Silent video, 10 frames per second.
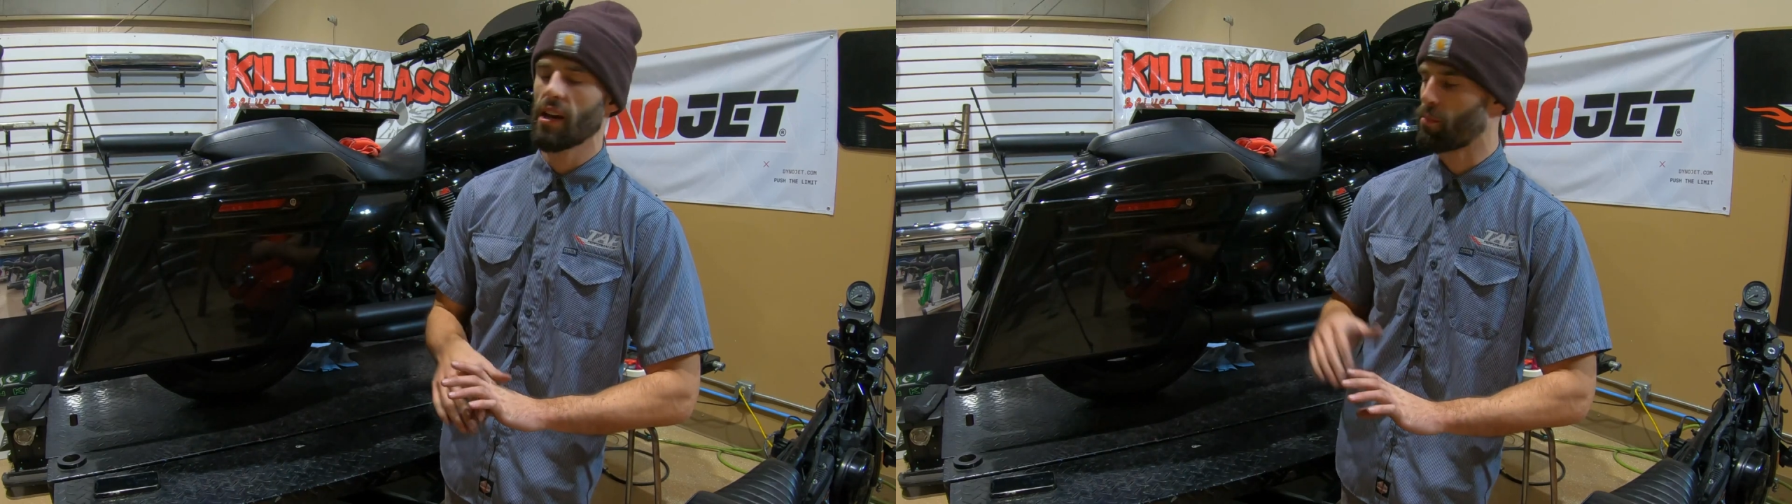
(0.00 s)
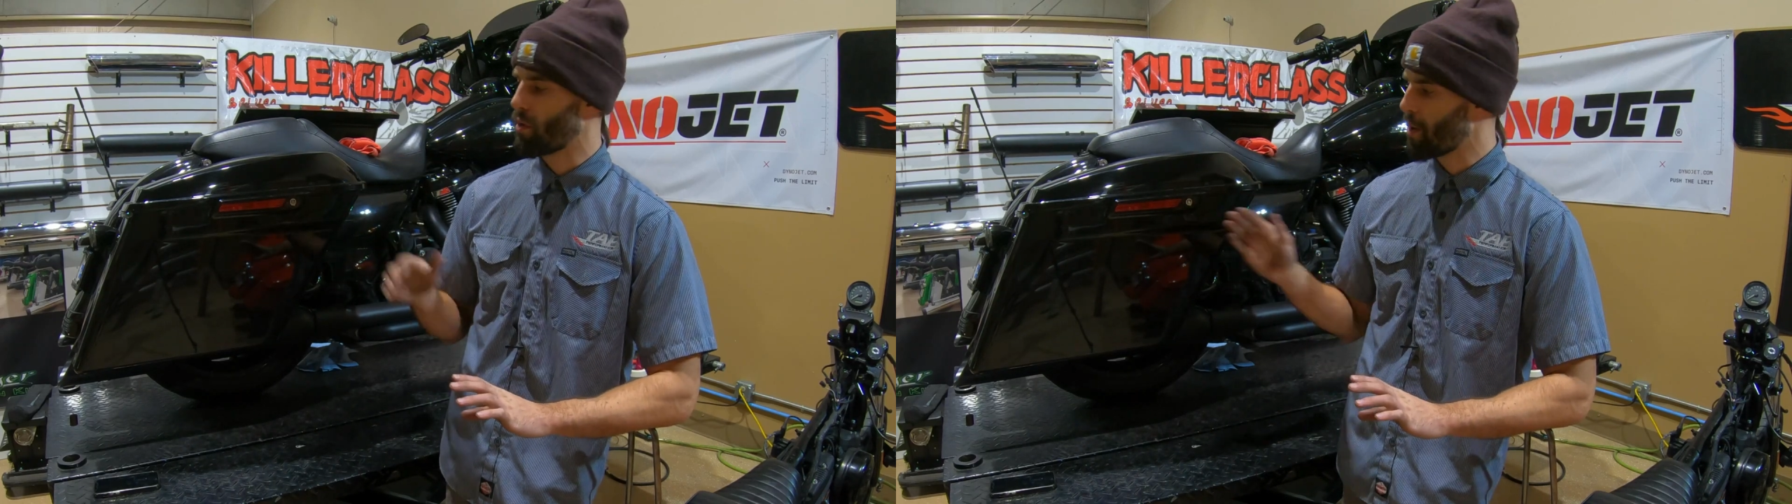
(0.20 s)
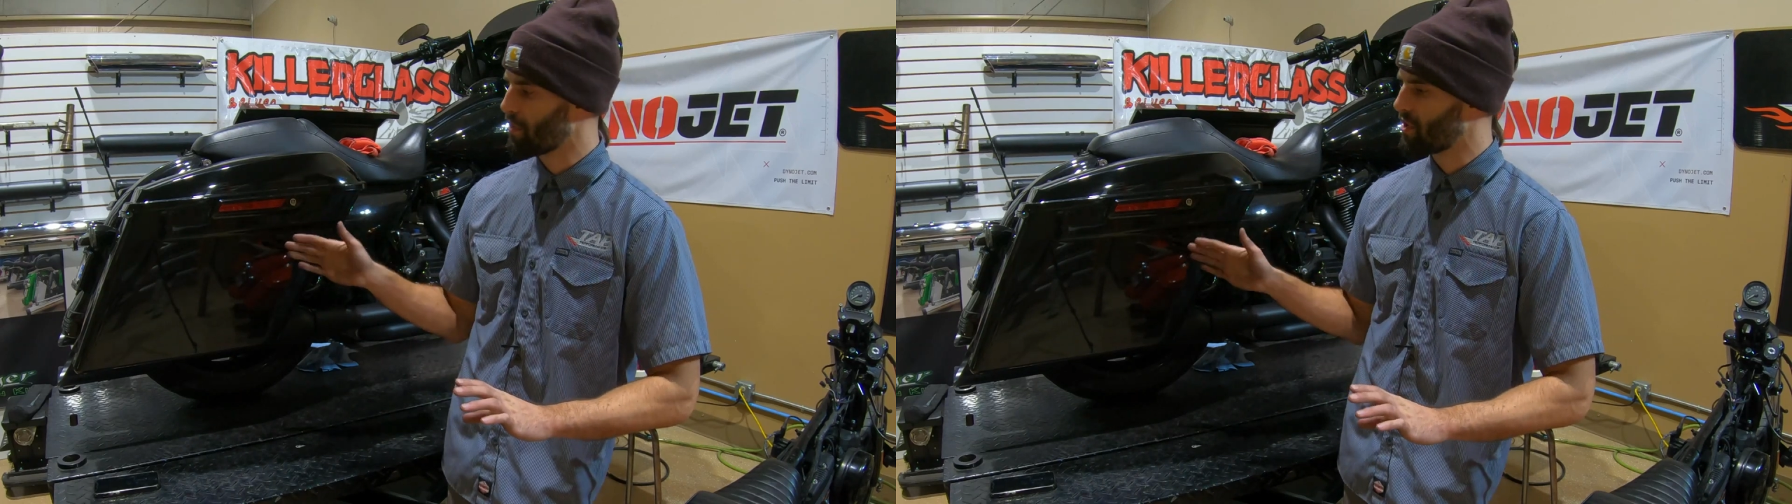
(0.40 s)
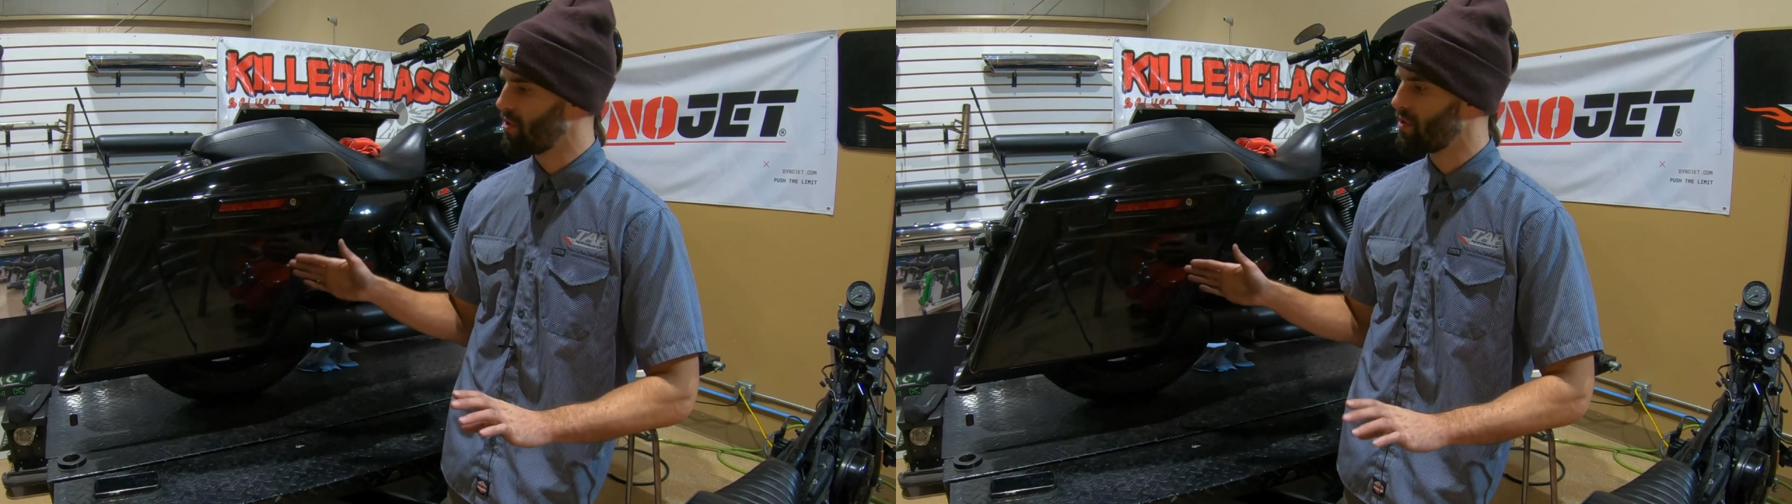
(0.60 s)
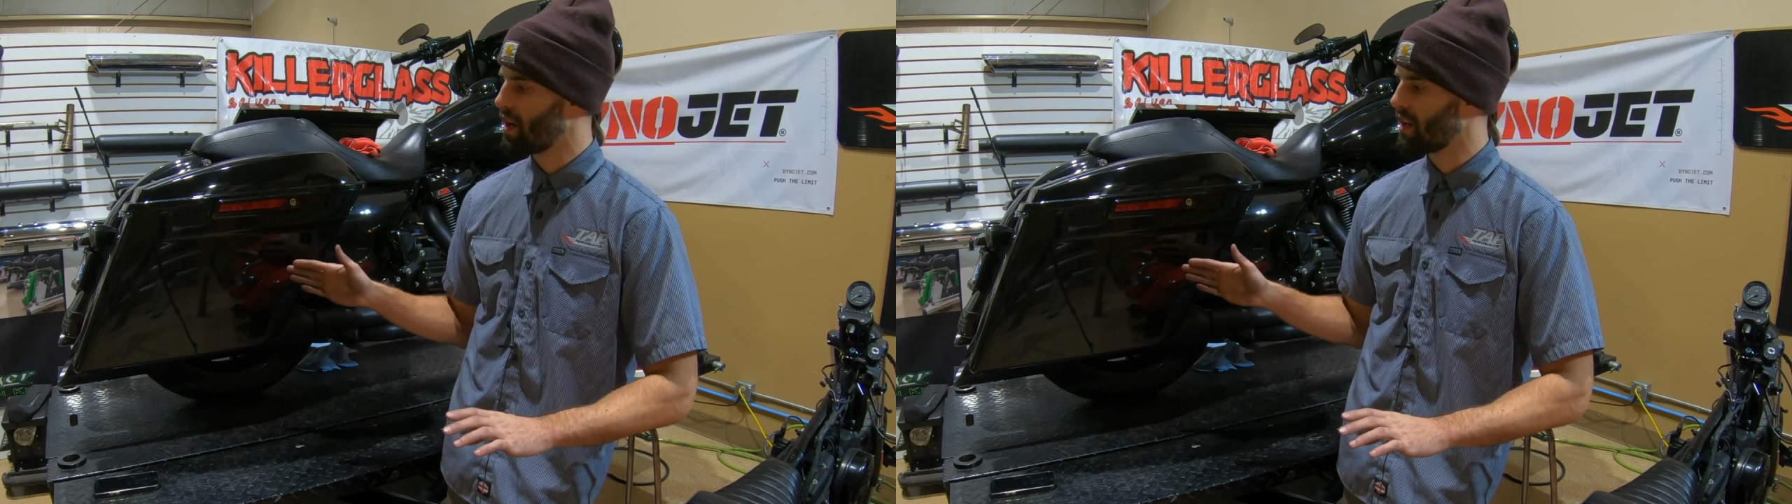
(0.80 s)
a proper
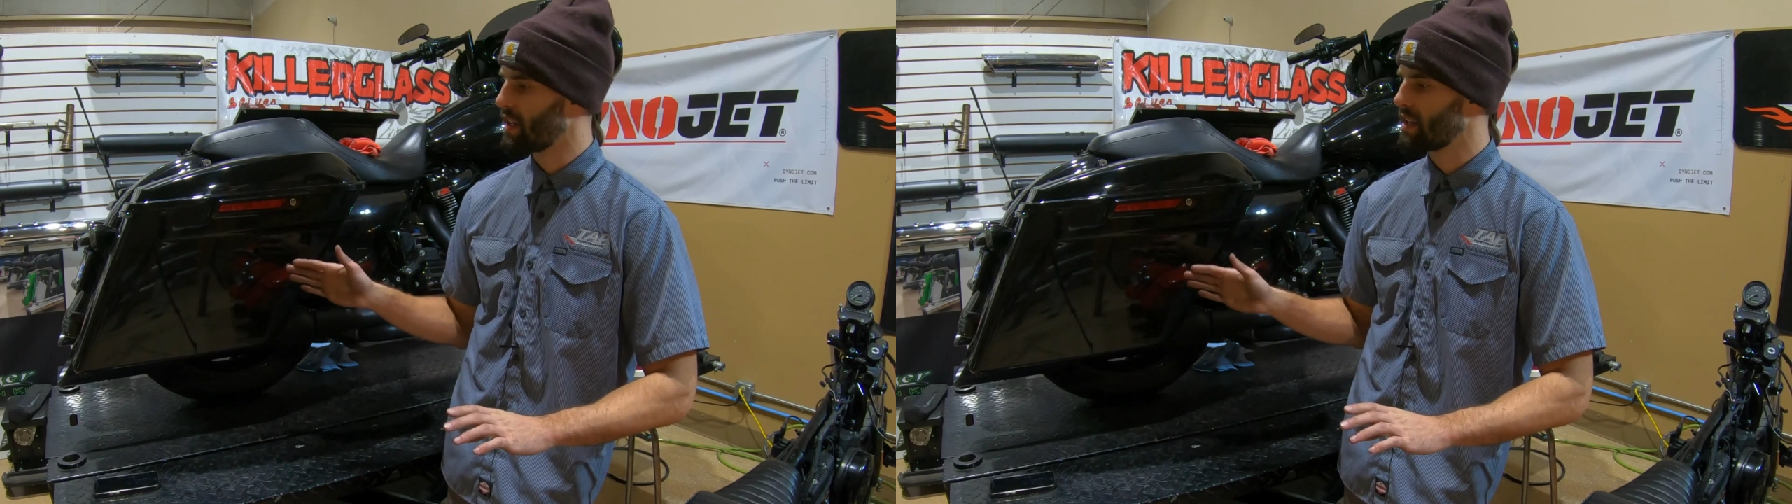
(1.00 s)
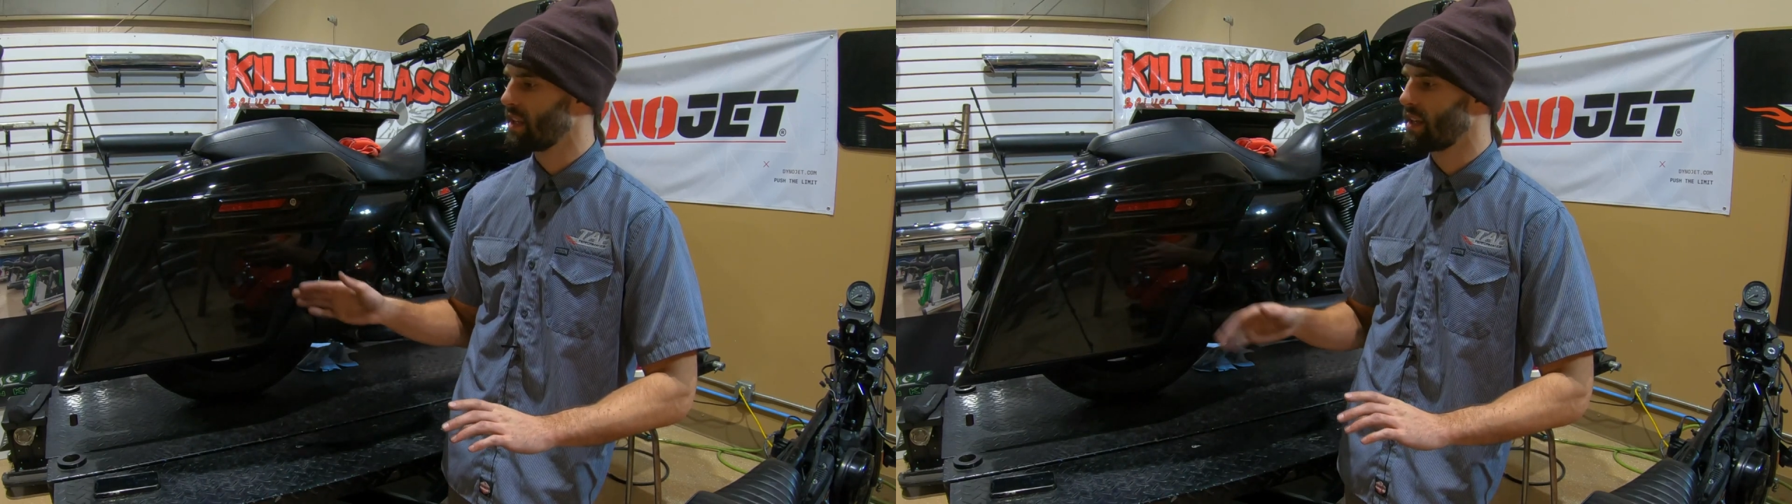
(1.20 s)
tune on it,